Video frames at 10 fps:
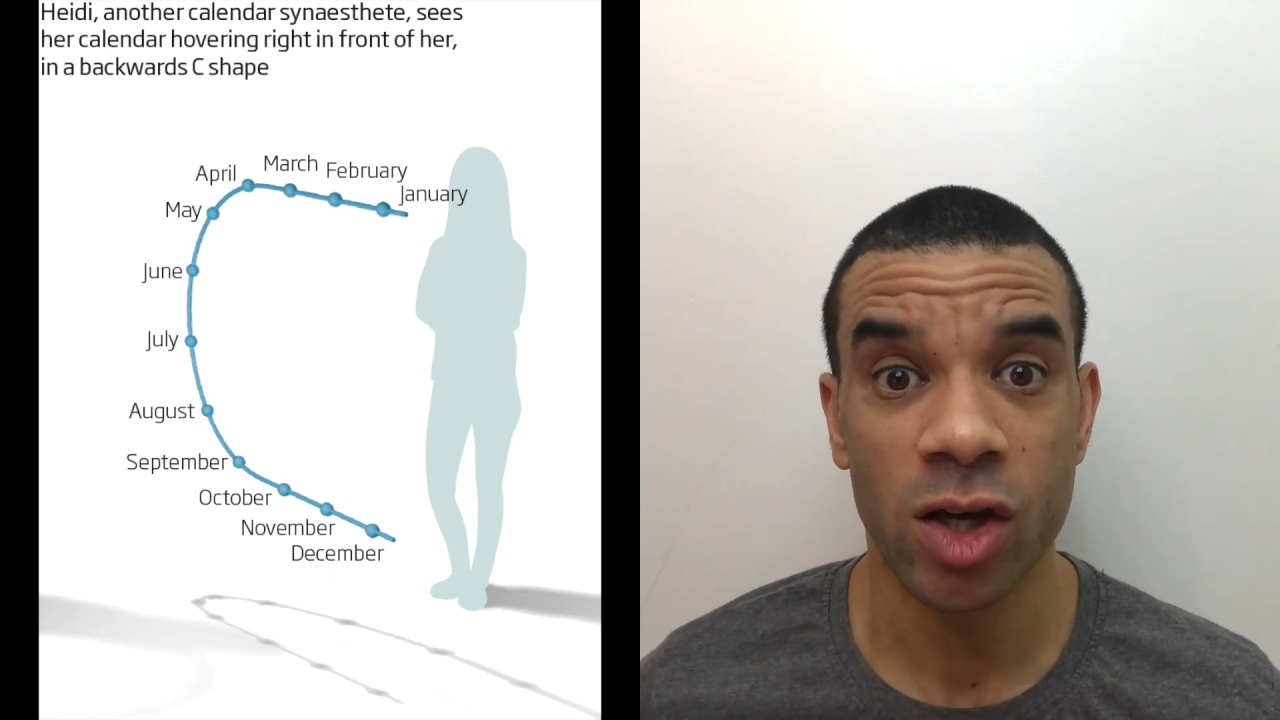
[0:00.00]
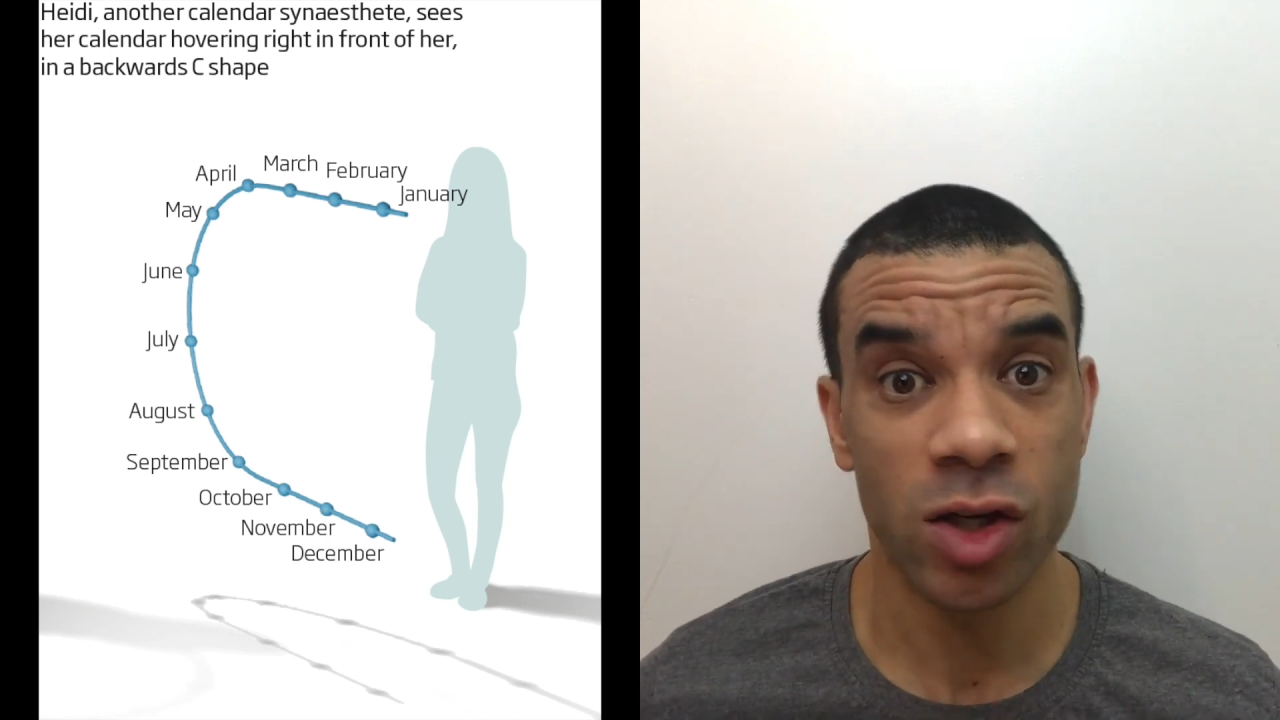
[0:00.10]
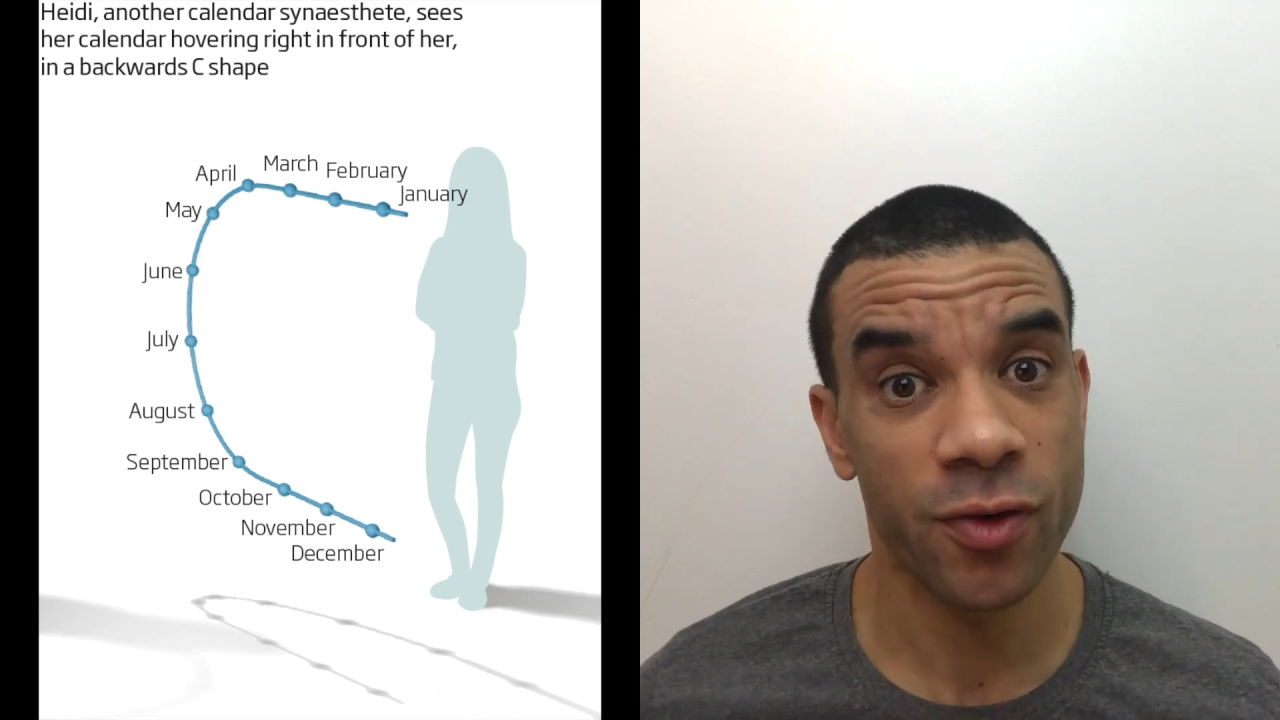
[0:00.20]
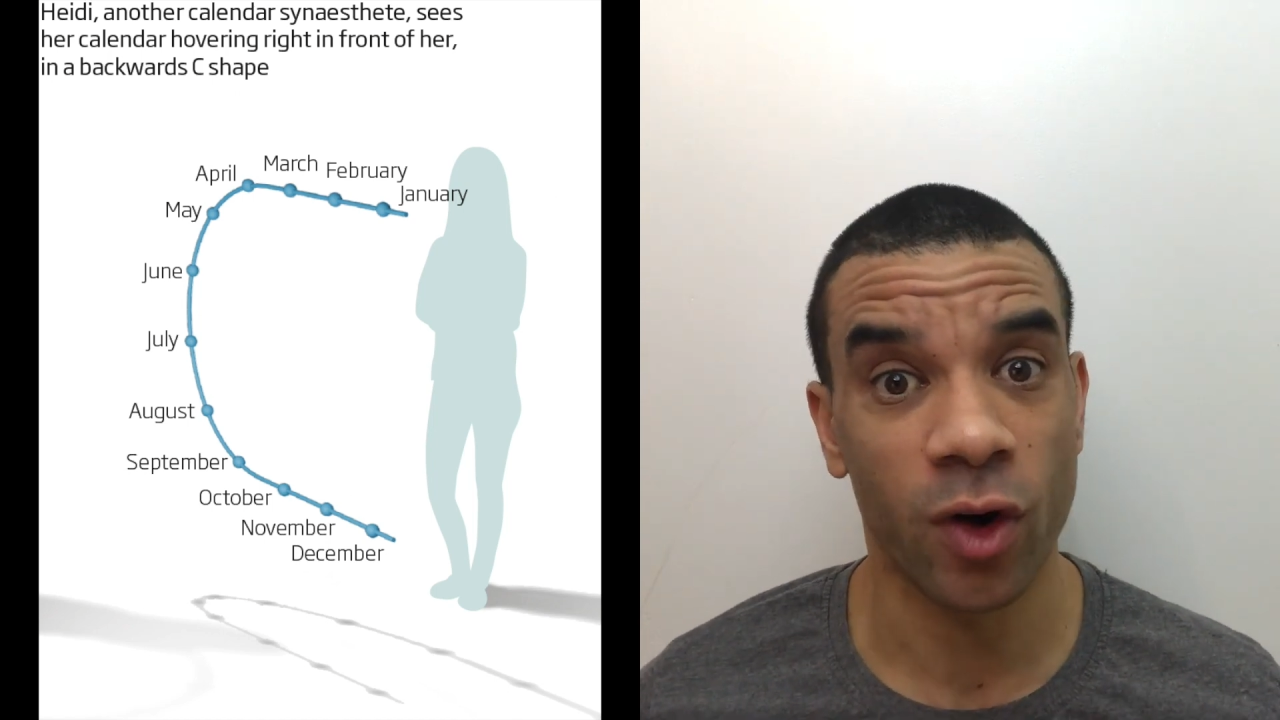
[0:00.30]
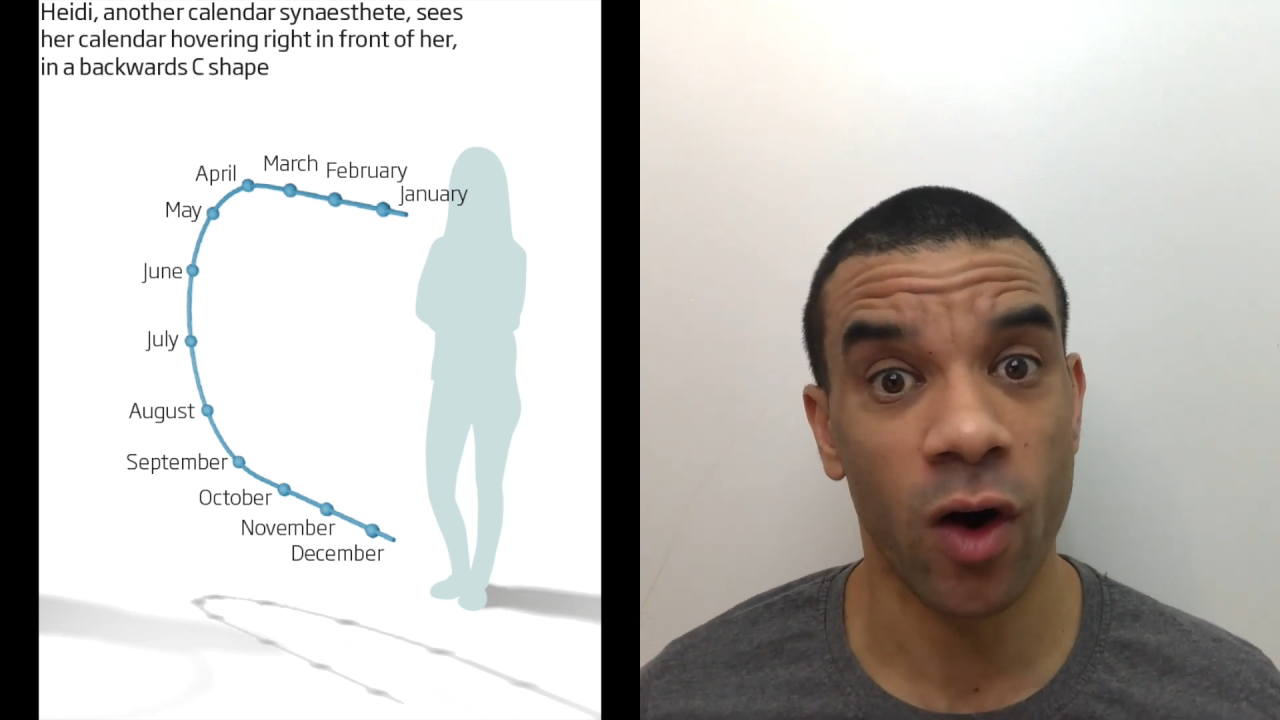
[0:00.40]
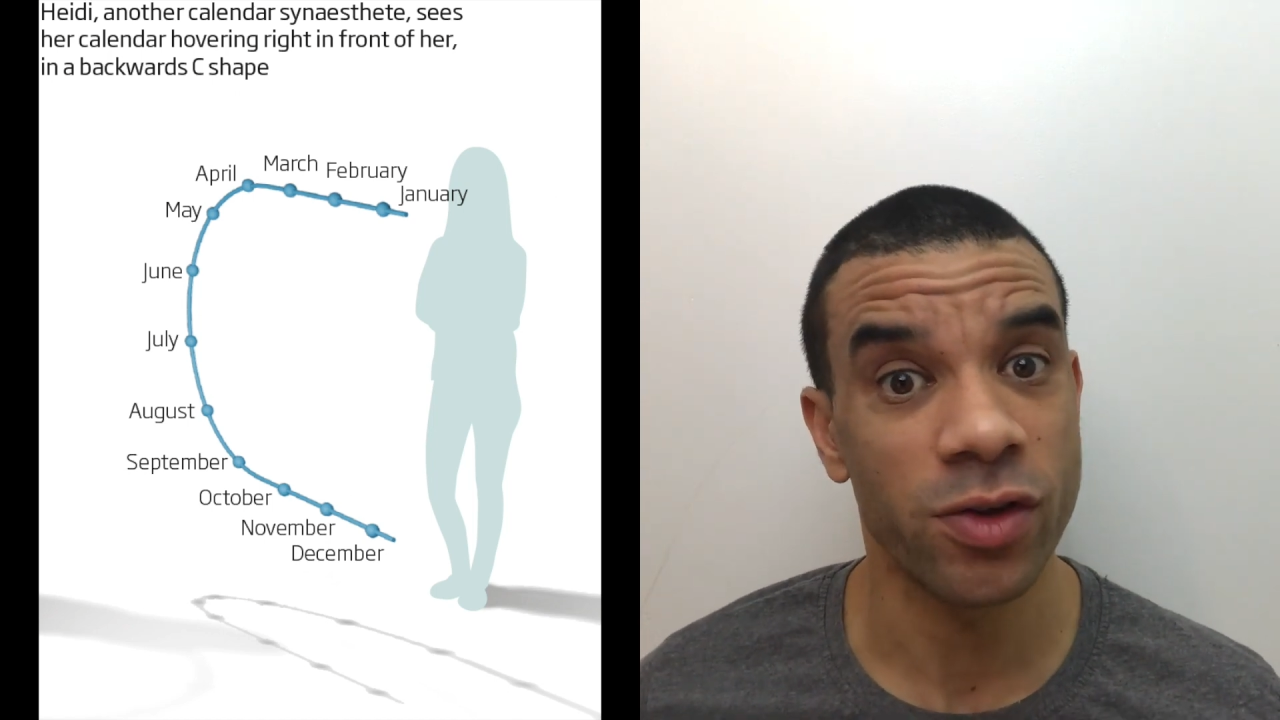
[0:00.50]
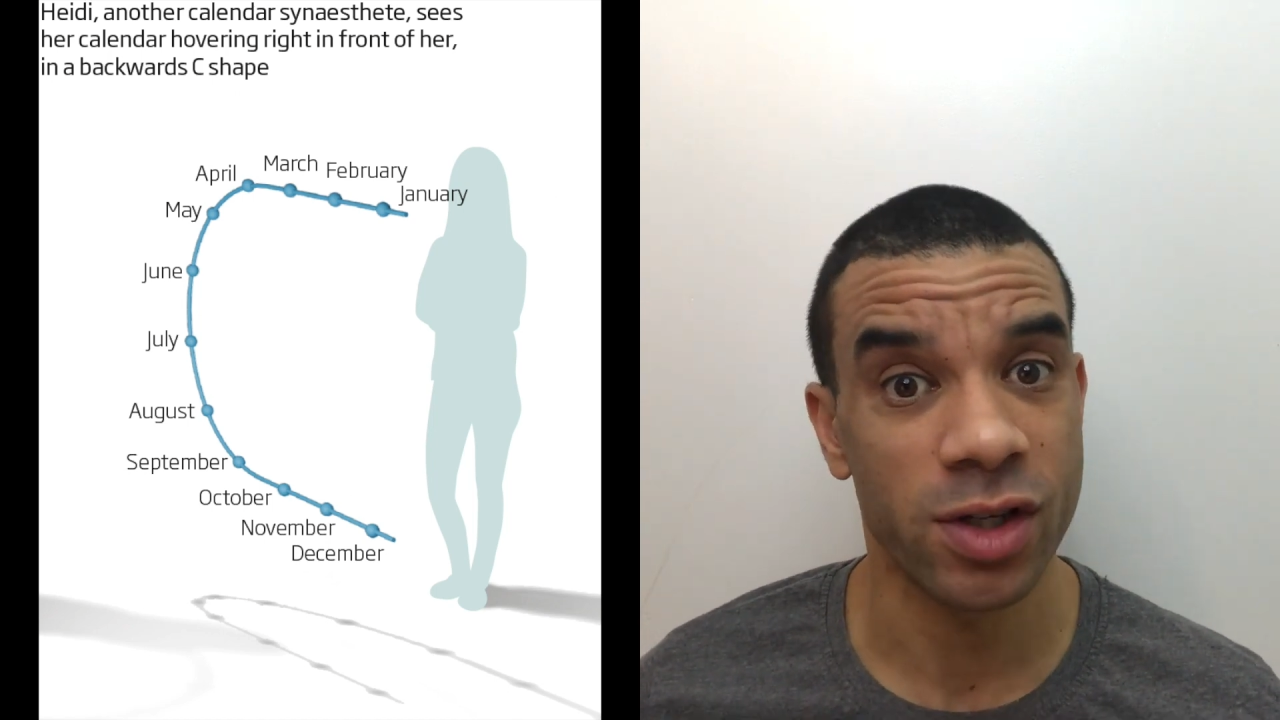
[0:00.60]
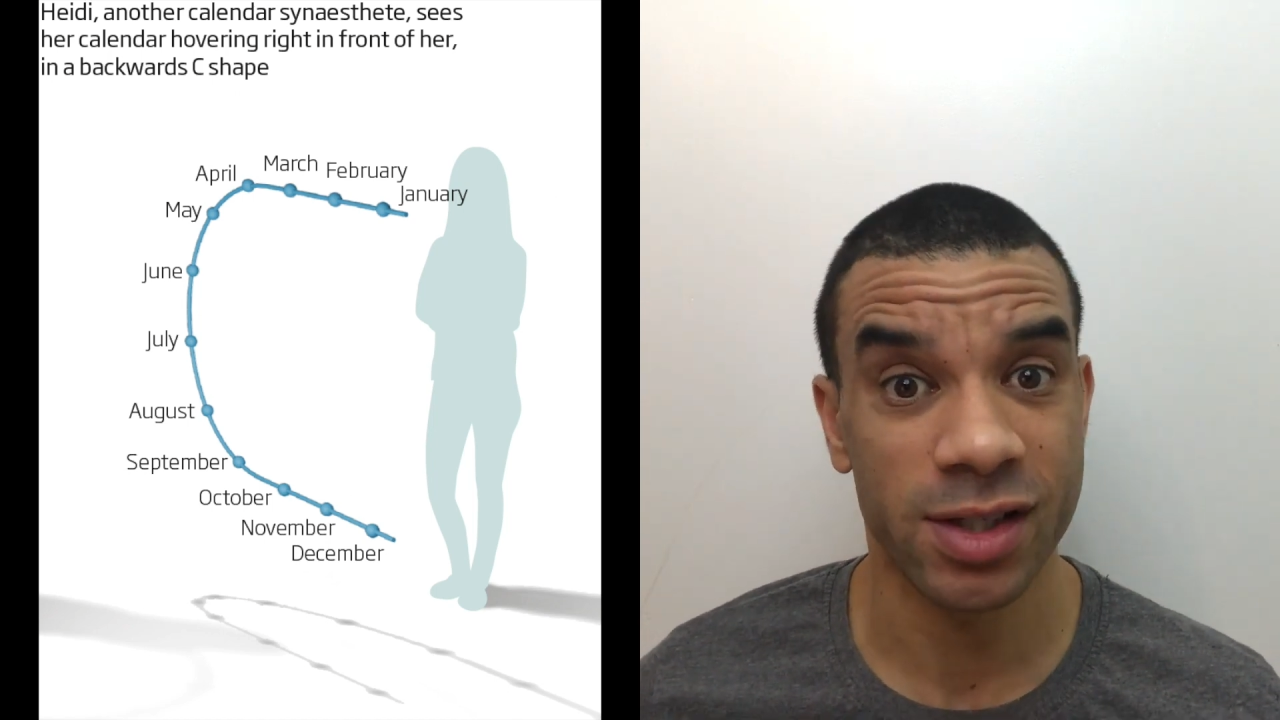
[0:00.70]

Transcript: you've got